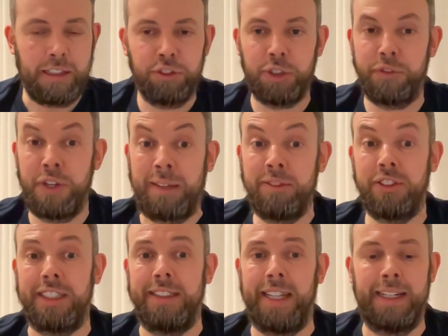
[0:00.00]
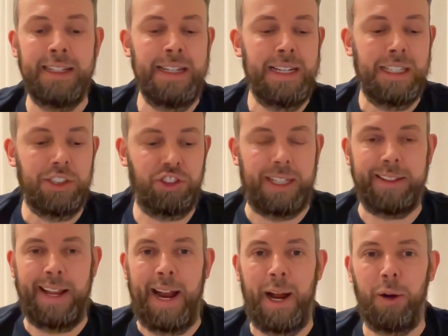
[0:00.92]
So if you haven't seen that, check
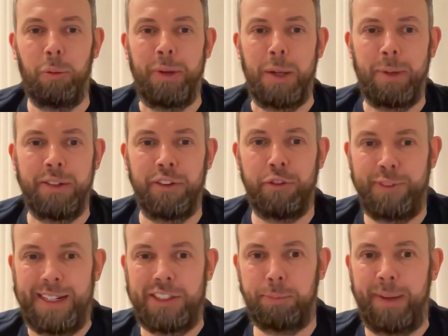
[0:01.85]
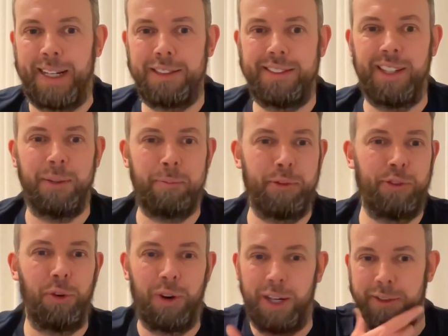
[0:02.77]
that out. It'll be a bit of a flashback to
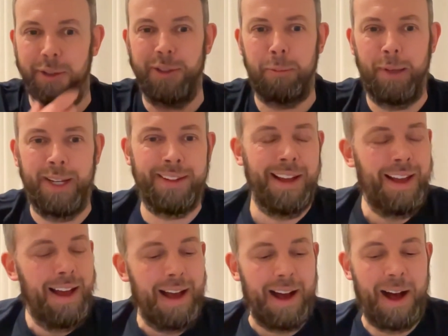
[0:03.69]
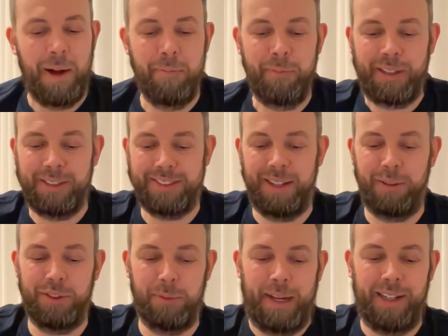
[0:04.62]
before I grew the beard, um, because that
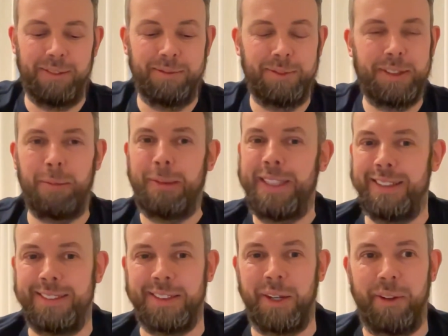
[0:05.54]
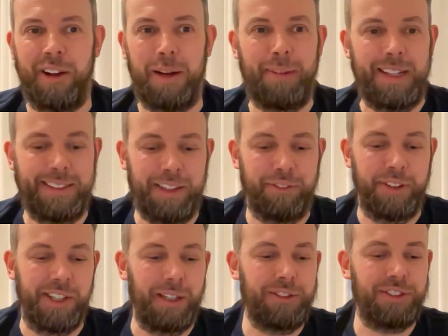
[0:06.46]
was about a couple of years ago that I made that
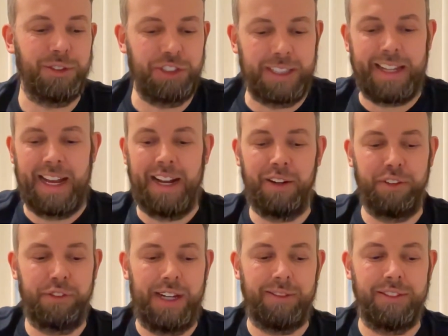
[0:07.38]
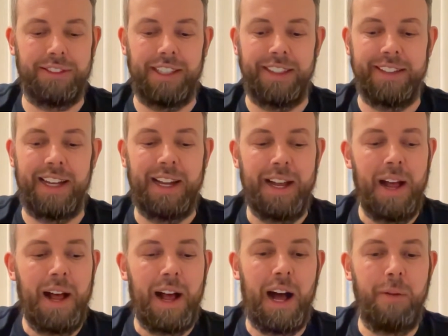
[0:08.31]
video. So check that out if you haven't seen that.
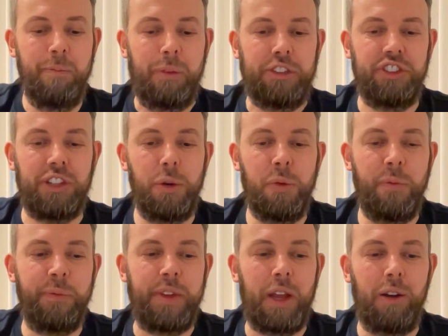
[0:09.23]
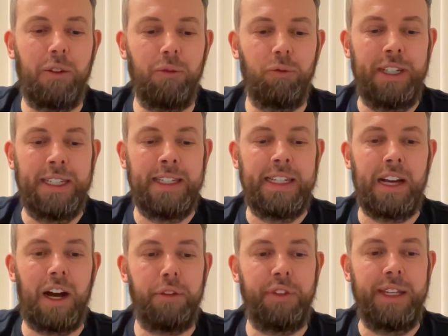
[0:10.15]
Um, so really,
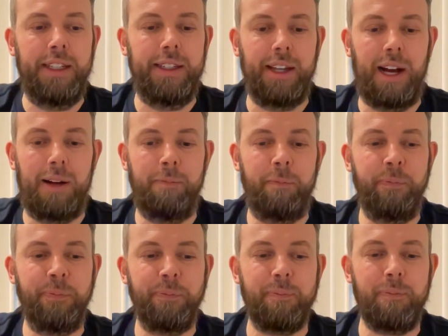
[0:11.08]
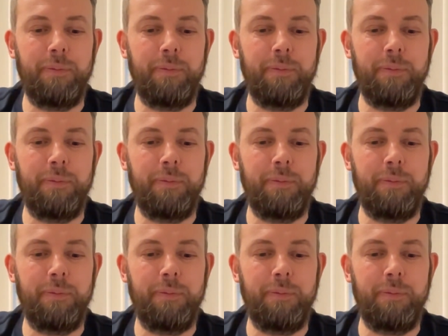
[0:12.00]
I think um,